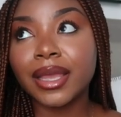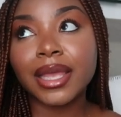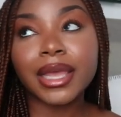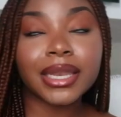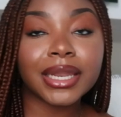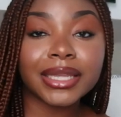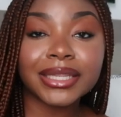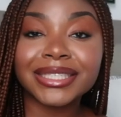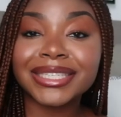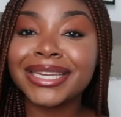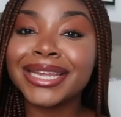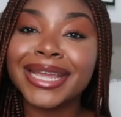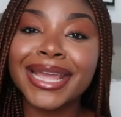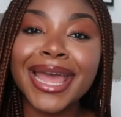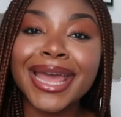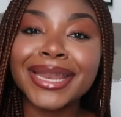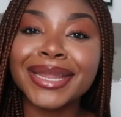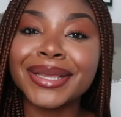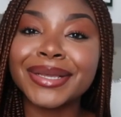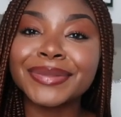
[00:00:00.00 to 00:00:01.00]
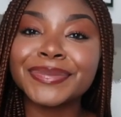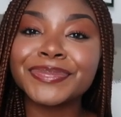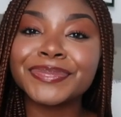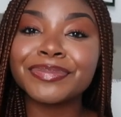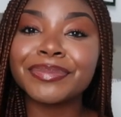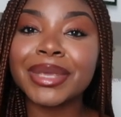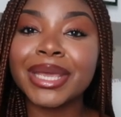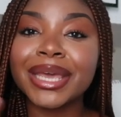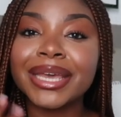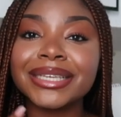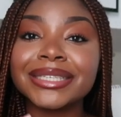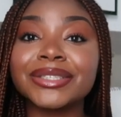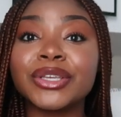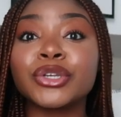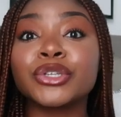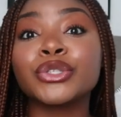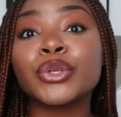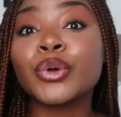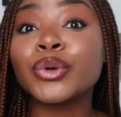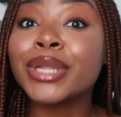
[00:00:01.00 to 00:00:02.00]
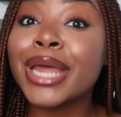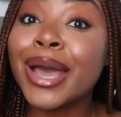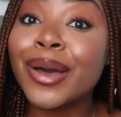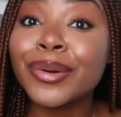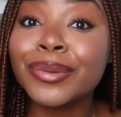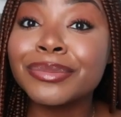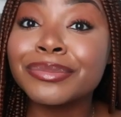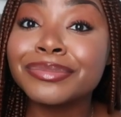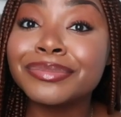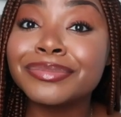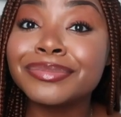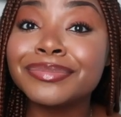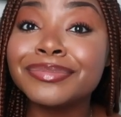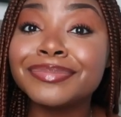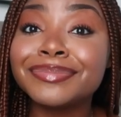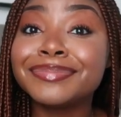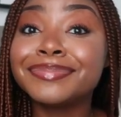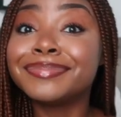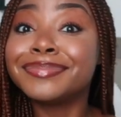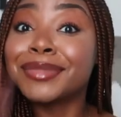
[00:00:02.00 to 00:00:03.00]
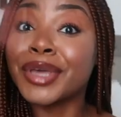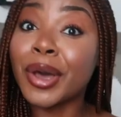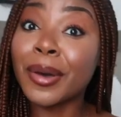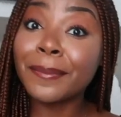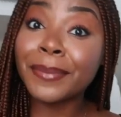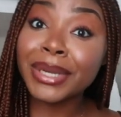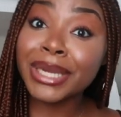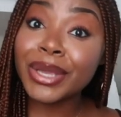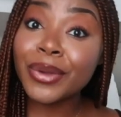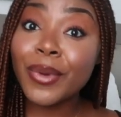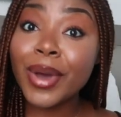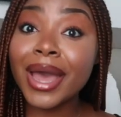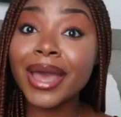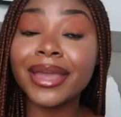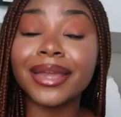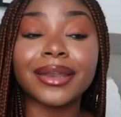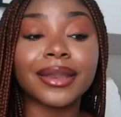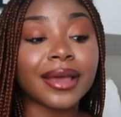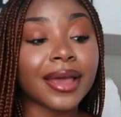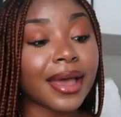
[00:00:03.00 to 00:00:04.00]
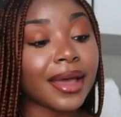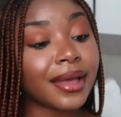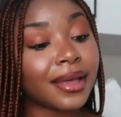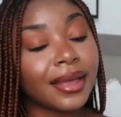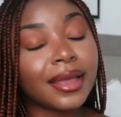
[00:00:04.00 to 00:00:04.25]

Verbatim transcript: and I didn't get it because they're sold out company-wide.